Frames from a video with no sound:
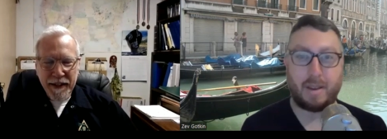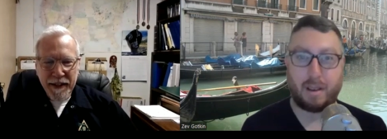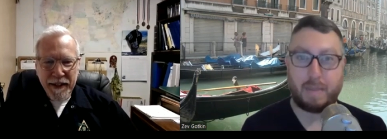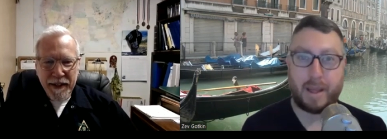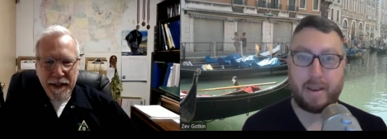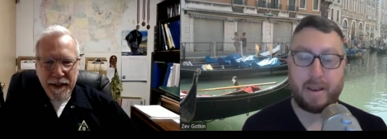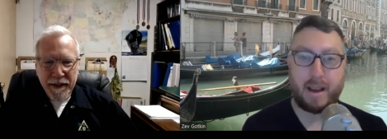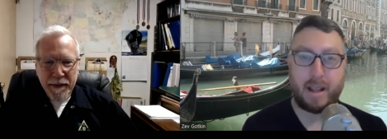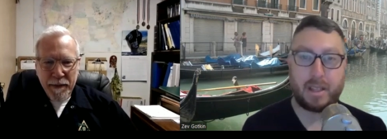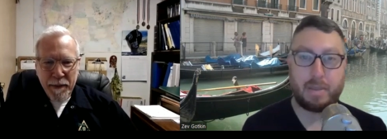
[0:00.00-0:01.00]
Speaker 1: to talk about it
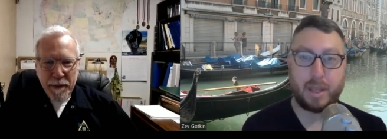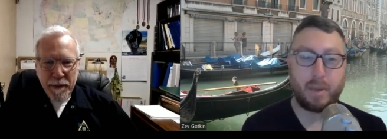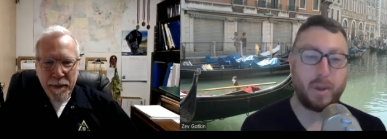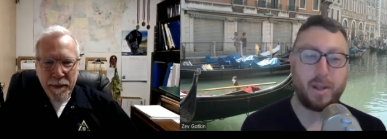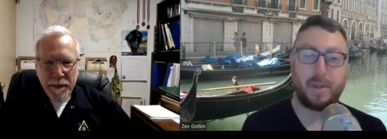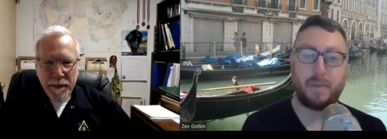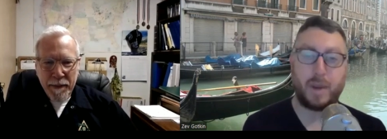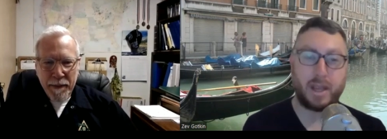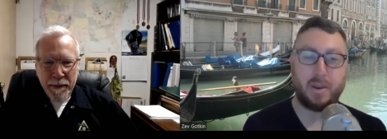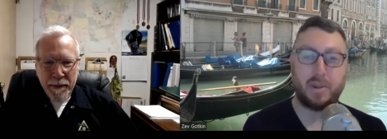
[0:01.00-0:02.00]
knowledgeably? What
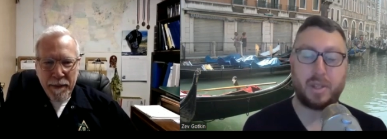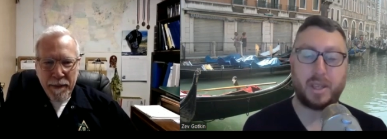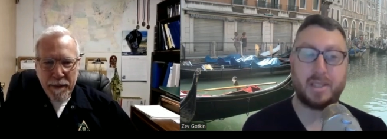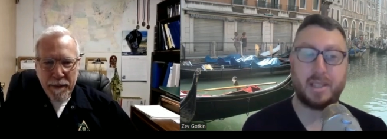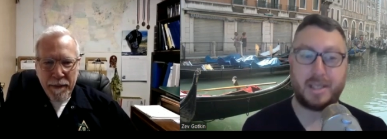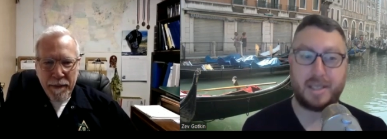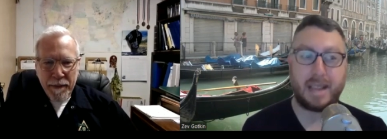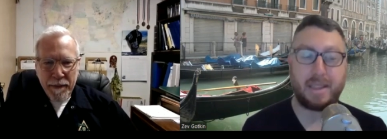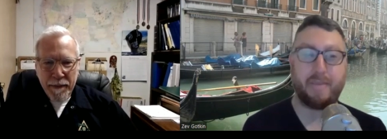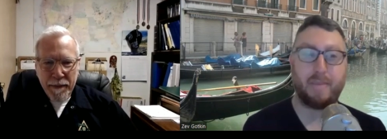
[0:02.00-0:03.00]
what usually is the
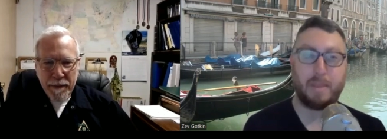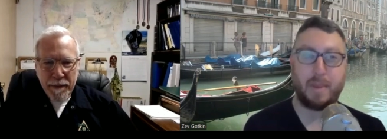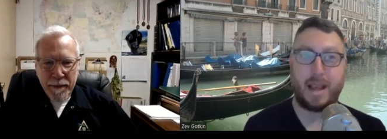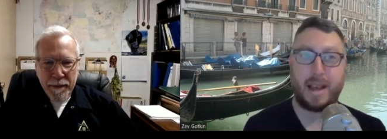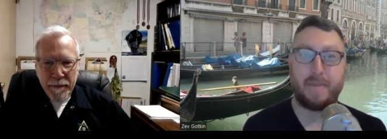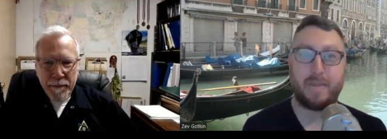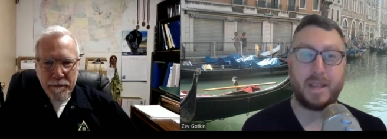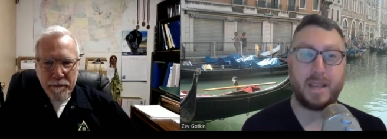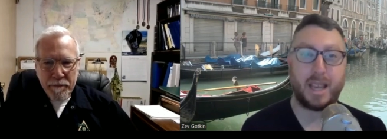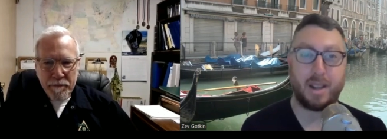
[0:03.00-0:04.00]
incentive people have for
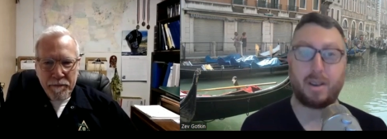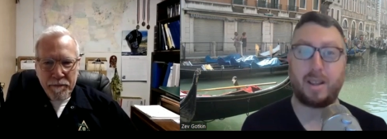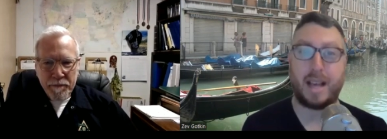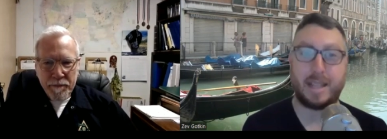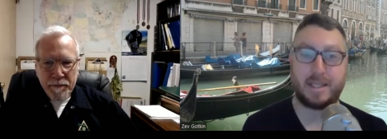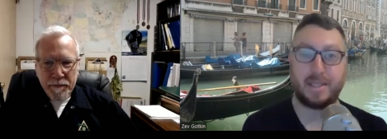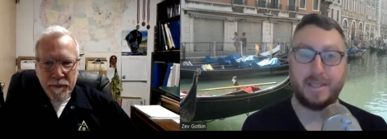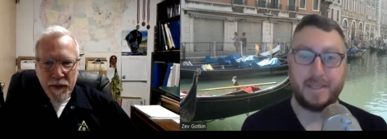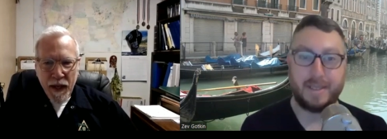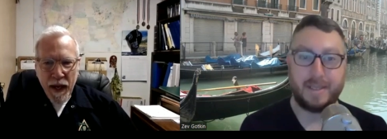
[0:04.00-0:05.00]
taking your class?
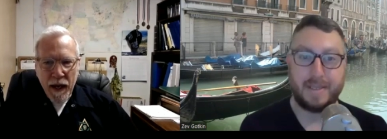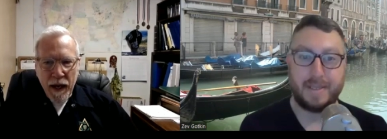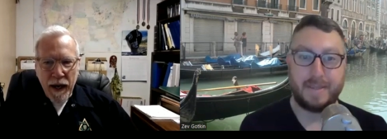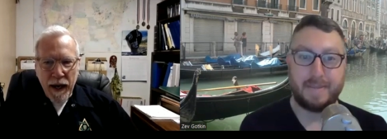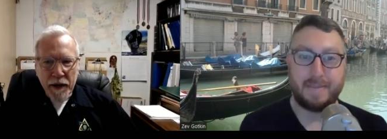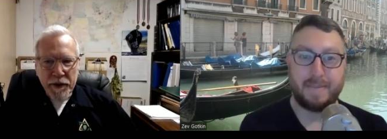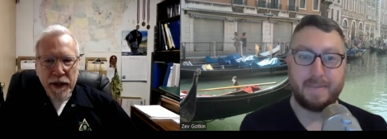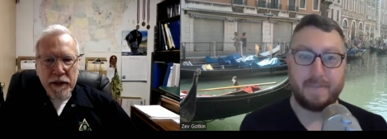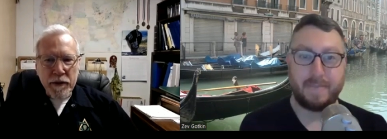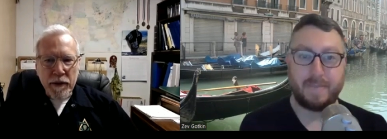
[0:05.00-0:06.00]
I
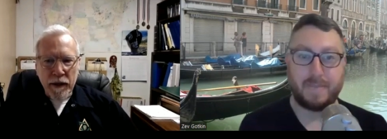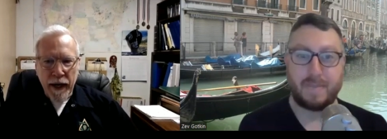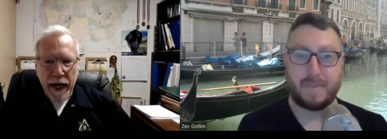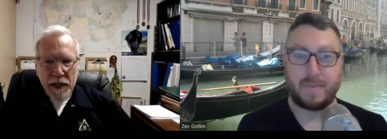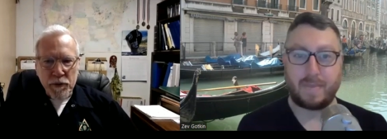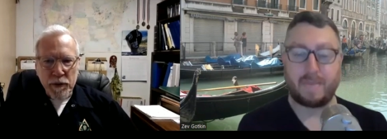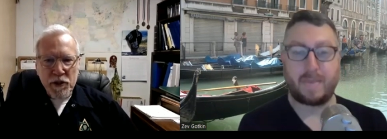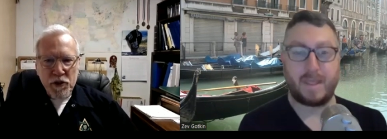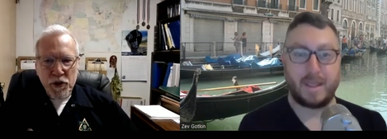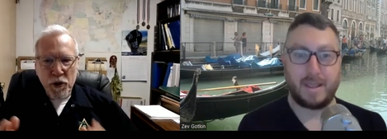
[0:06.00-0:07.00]
think
Speaker 2: there are
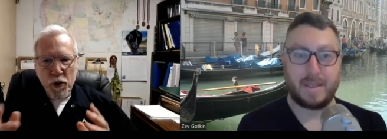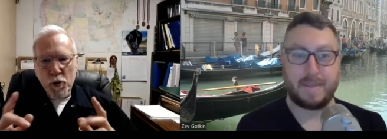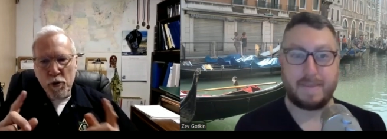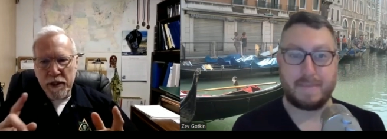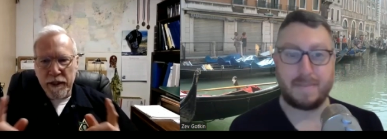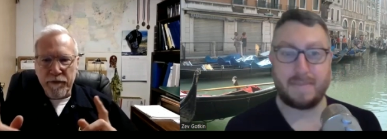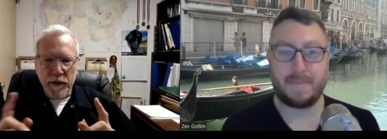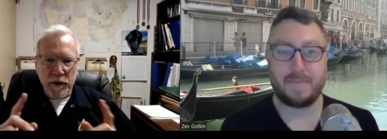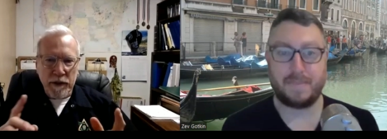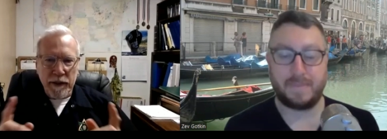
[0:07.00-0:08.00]
actually two
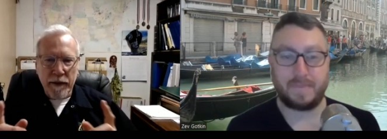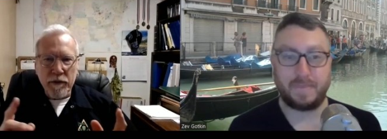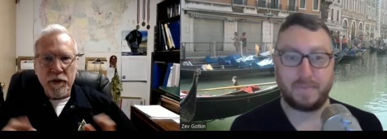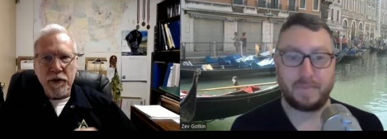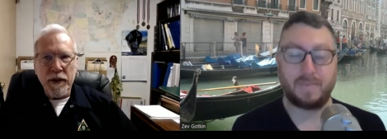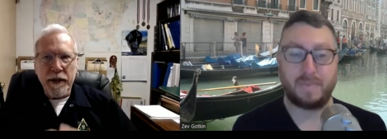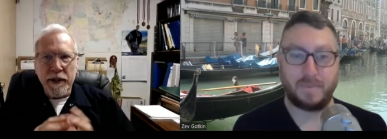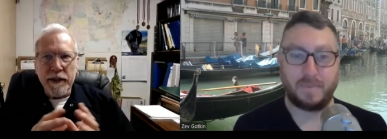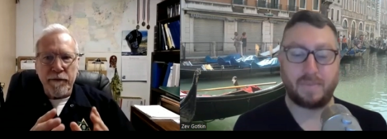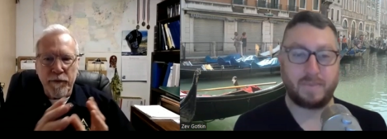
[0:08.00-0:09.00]
different levels here. I
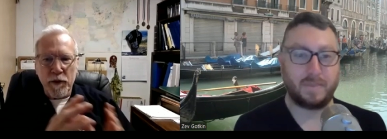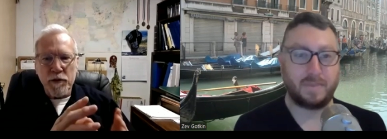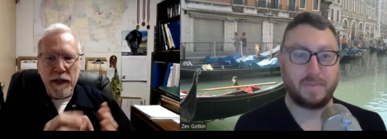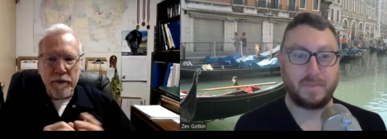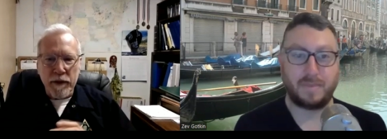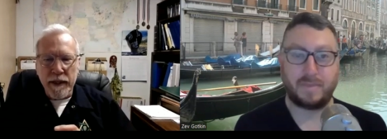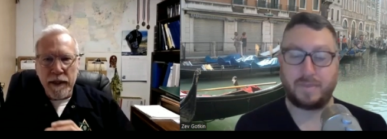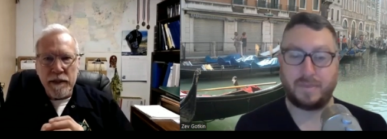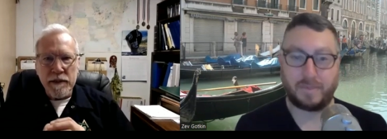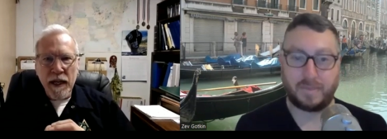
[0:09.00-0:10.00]
think the first level
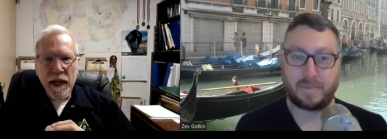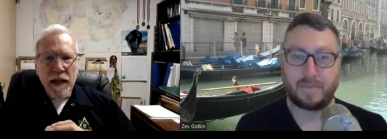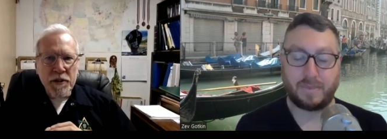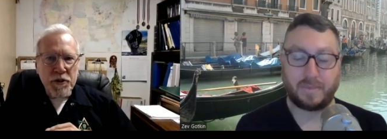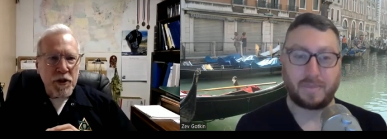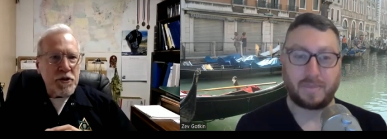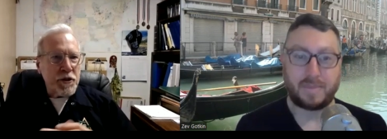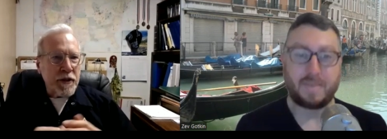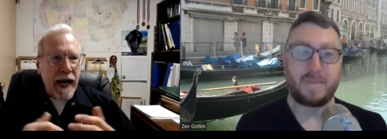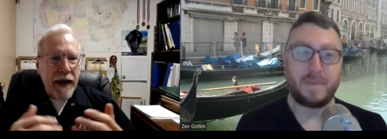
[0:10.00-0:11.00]
is just
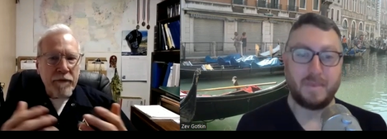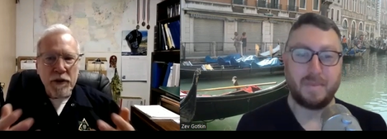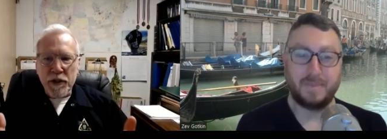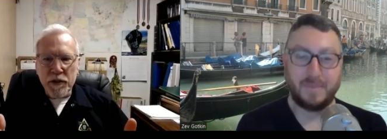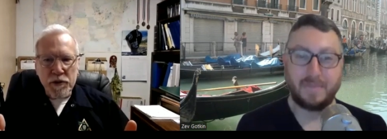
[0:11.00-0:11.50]
your average